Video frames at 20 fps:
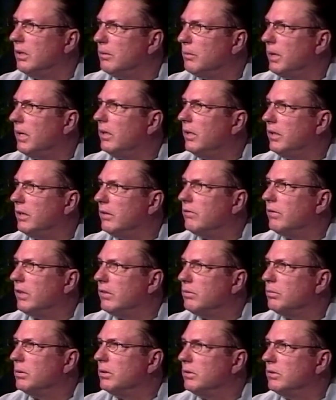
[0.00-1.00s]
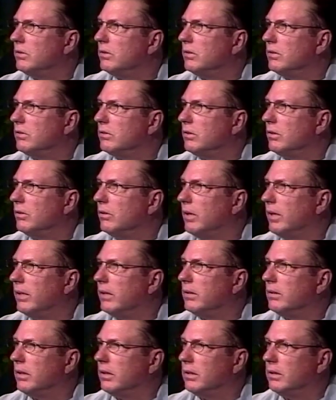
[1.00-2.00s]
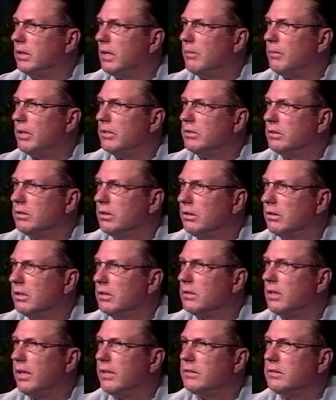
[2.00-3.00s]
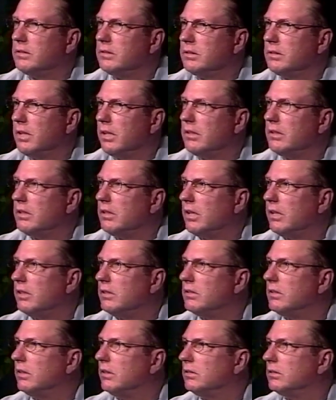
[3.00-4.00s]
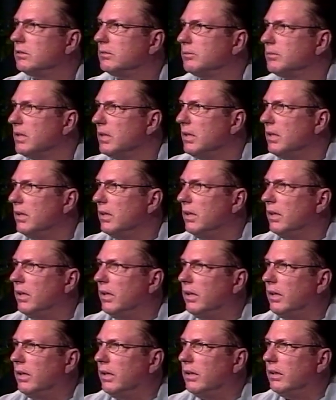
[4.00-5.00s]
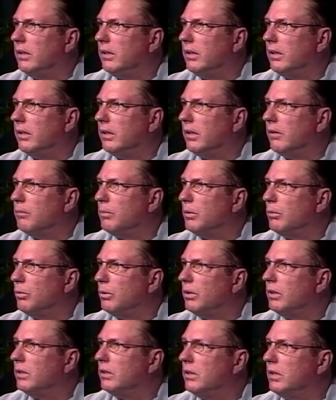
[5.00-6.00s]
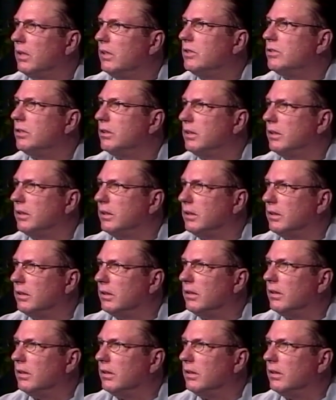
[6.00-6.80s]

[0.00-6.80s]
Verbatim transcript: mainly investments. Yes. so I got my securities license in 1996 and uh, have been working diligently in